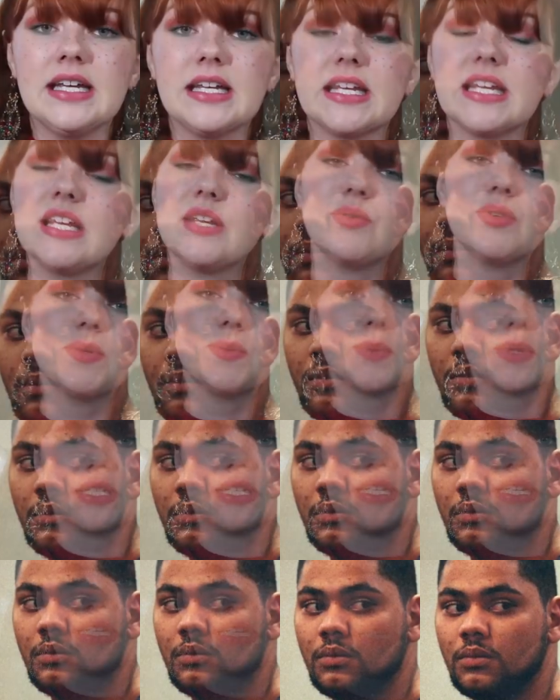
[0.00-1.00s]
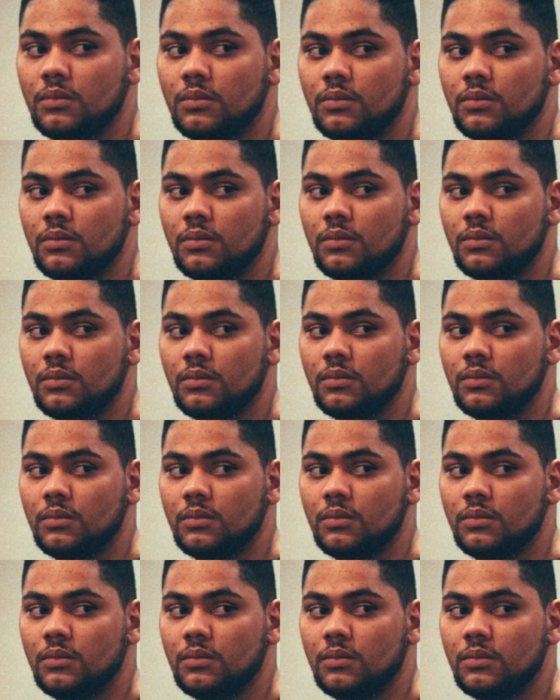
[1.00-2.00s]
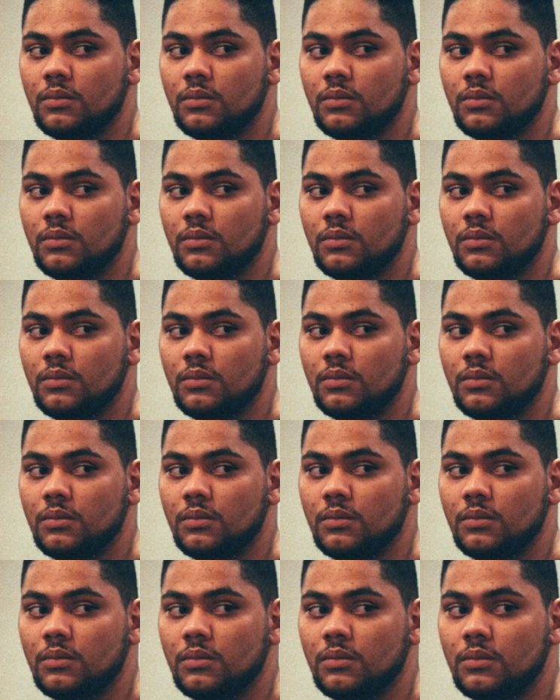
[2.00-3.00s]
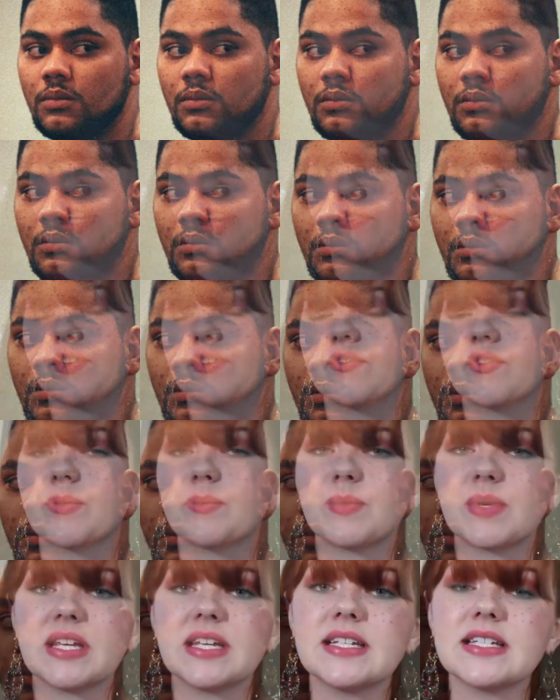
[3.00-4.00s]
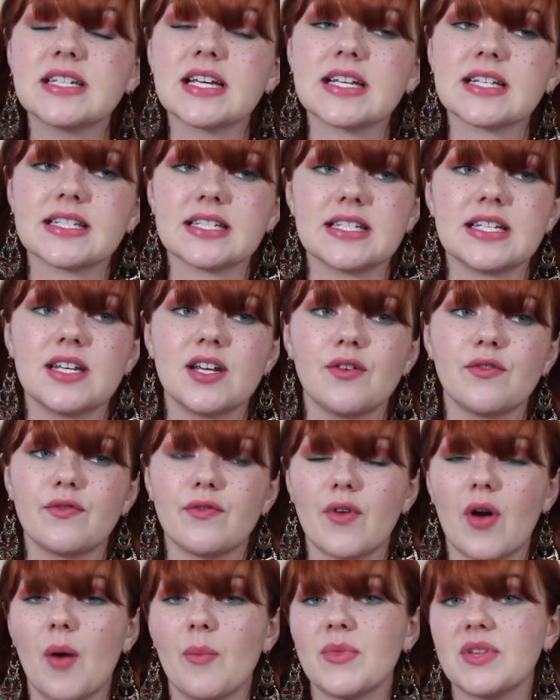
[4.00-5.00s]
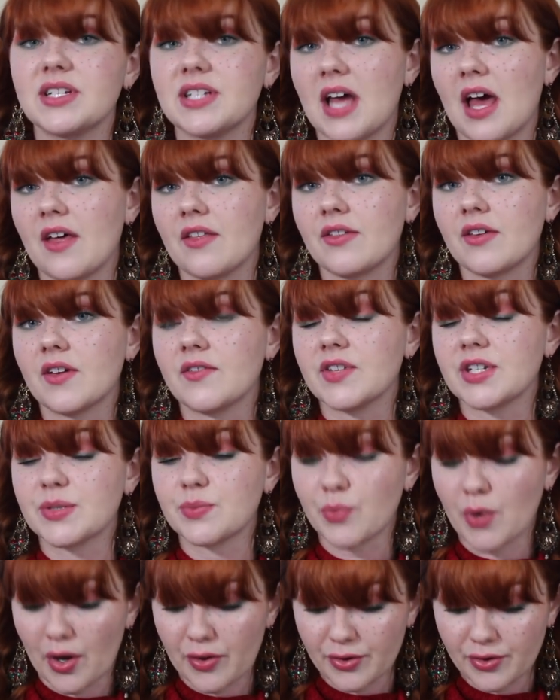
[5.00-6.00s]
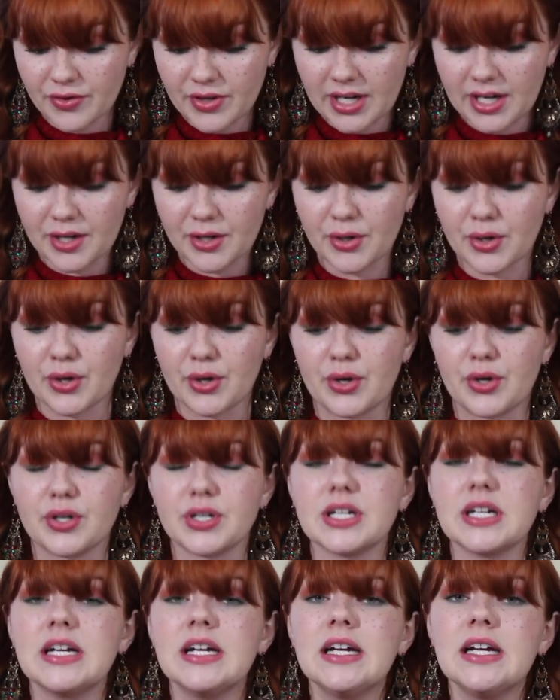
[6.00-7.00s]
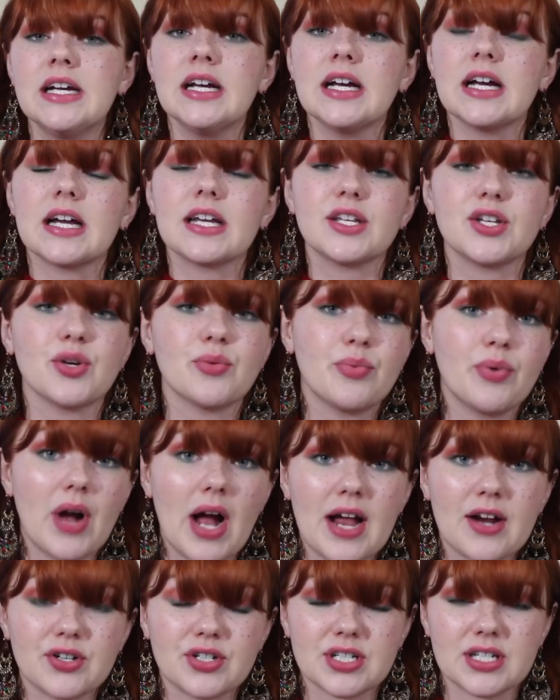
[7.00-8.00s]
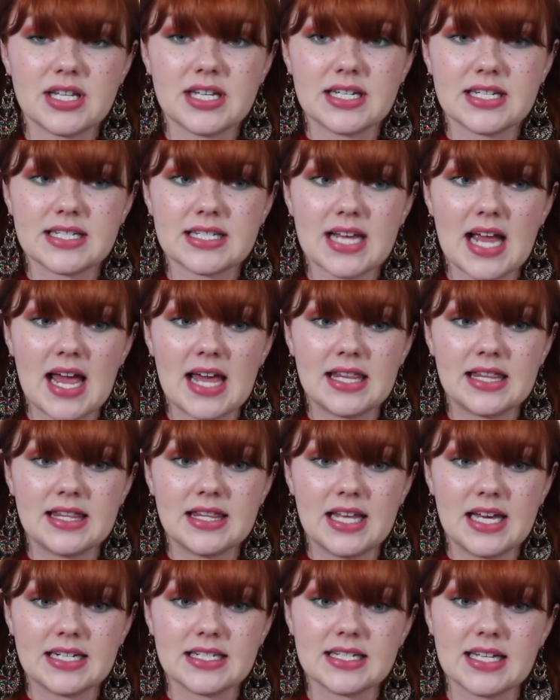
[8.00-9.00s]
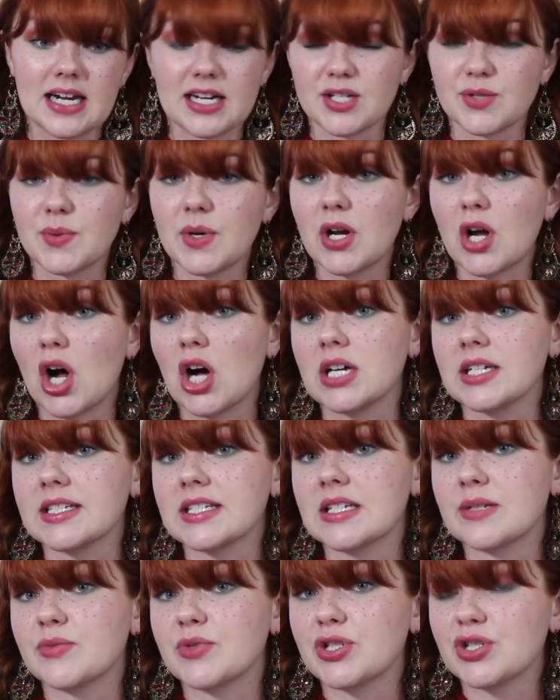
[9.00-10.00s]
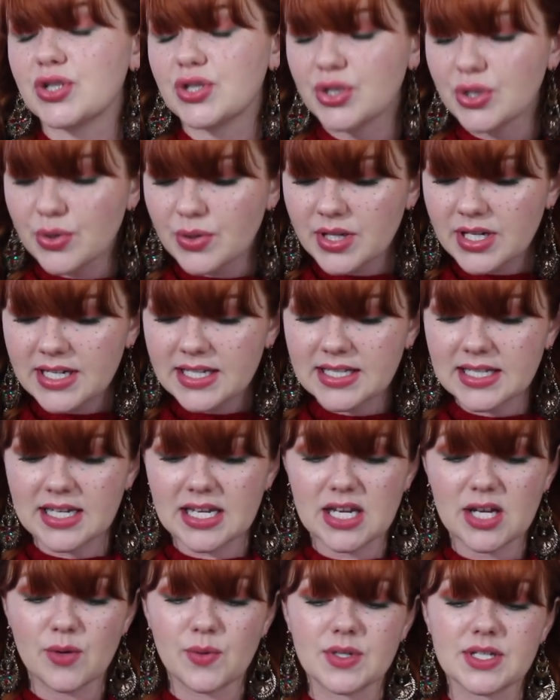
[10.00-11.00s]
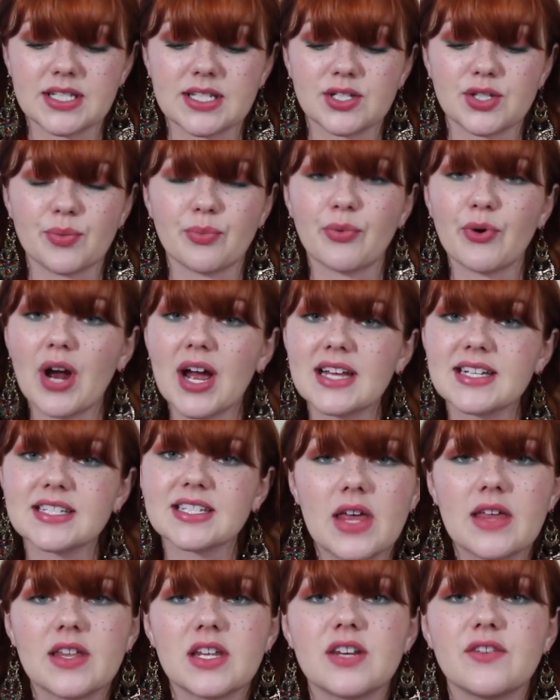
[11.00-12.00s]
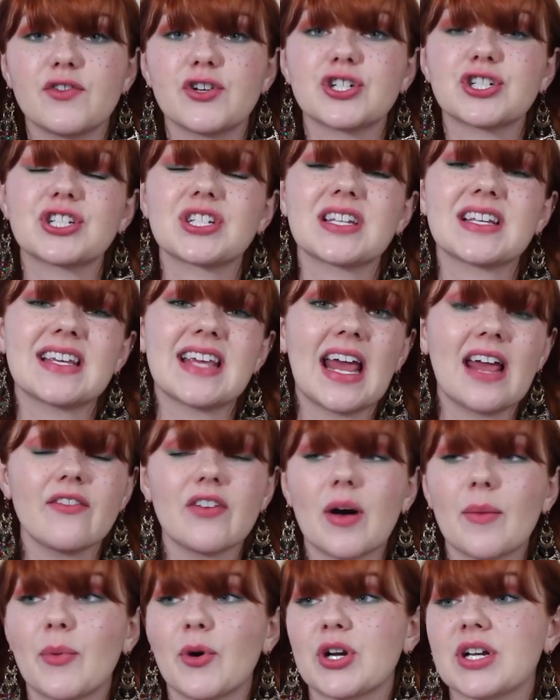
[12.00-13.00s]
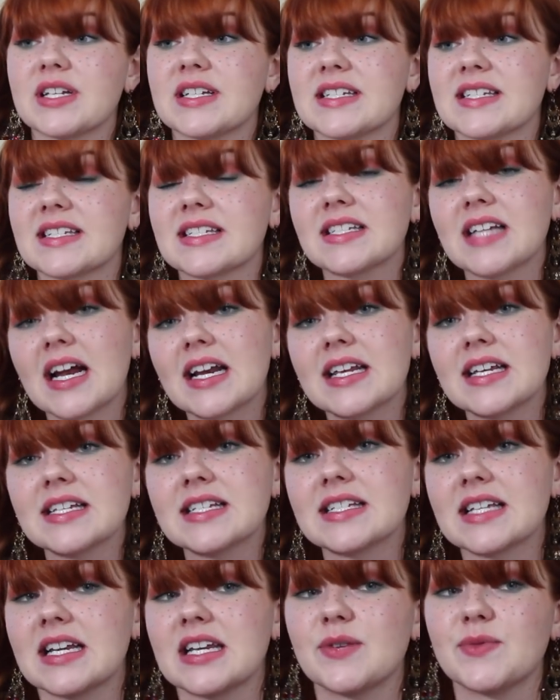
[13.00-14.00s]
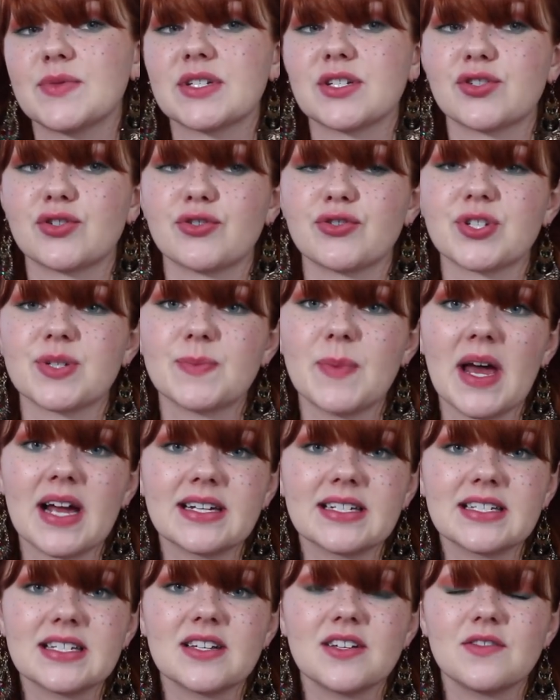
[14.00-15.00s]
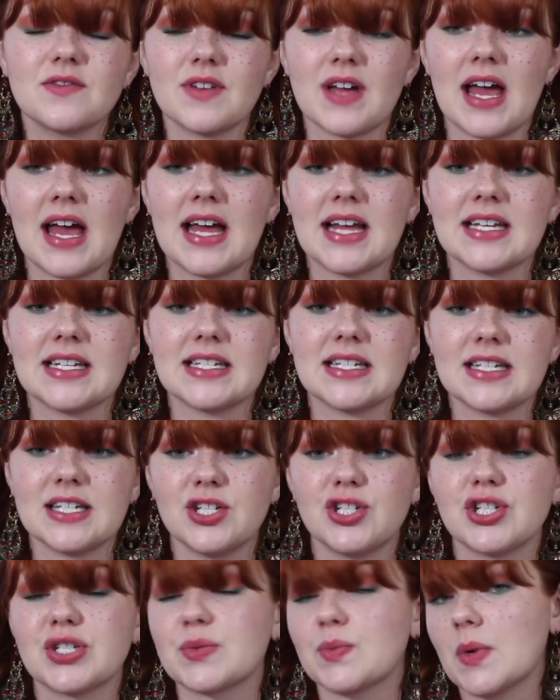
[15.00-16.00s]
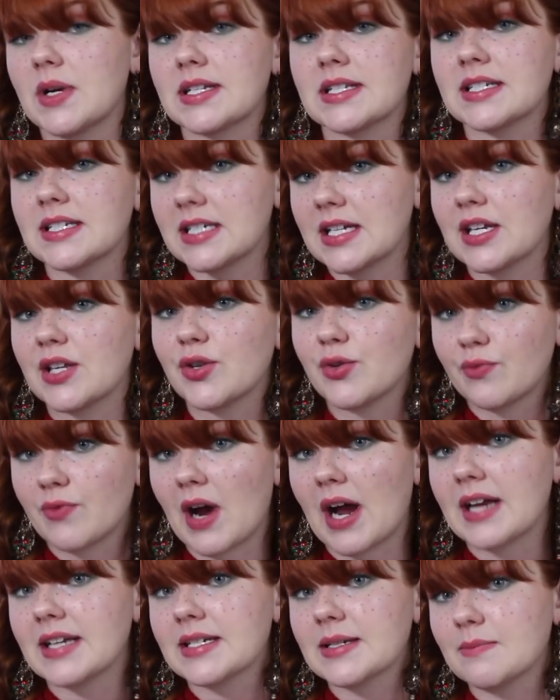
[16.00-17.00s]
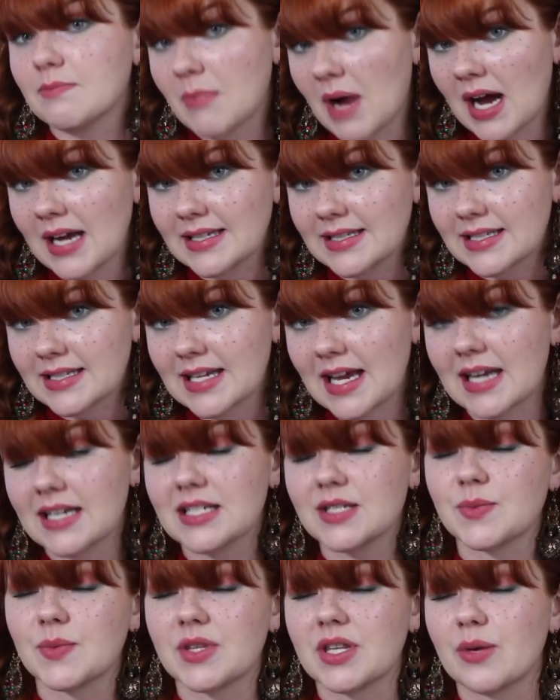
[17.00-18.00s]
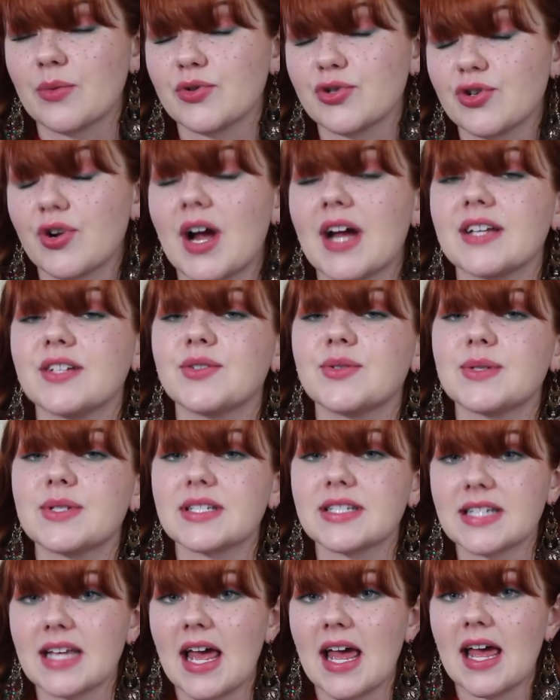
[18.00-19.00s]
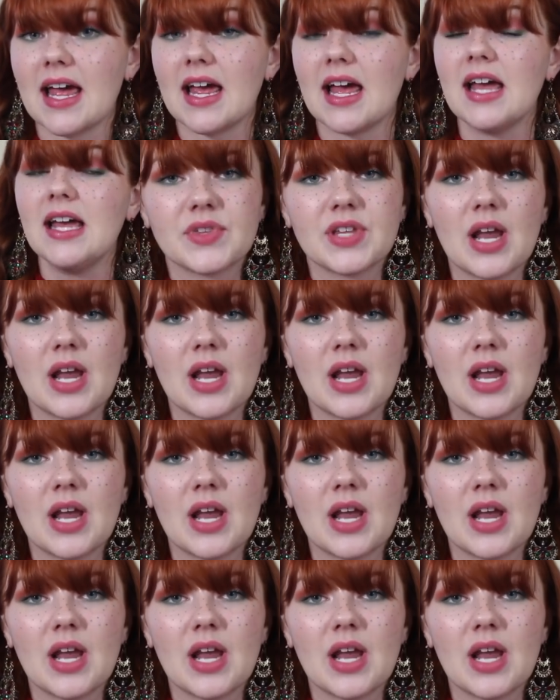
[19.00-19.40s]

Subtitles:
He would plead guilty, but his defense said that he was suffering from PTSD from the death of his brother that had occurred a year prior to this, and that that is what caused him to do this, that he was depressed, that he virtually gave up on his studies, and he was introspective, and he just wasn't in the right mindset, is what they were trying to say.